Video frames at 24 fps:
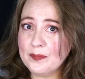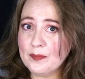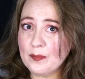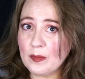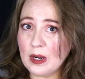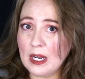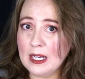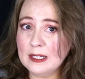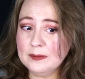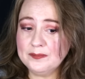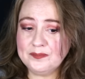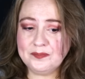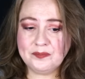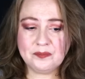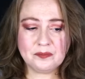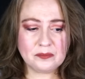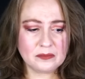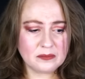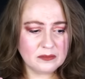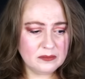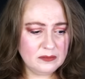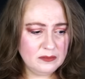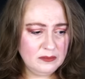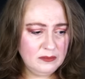right?
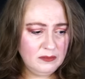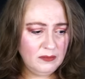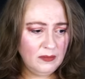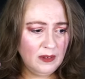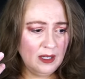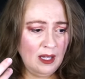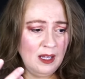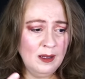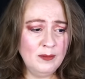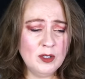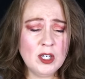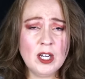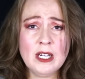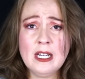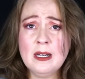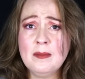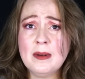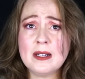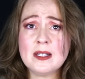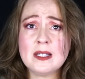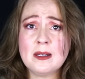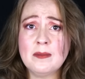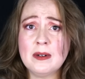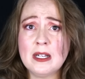I'm talking
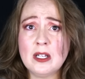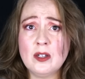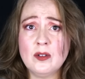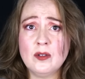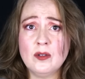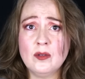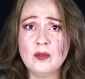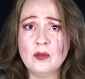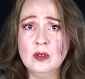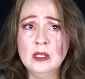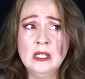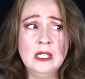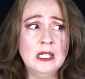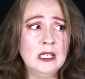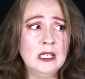about somebody who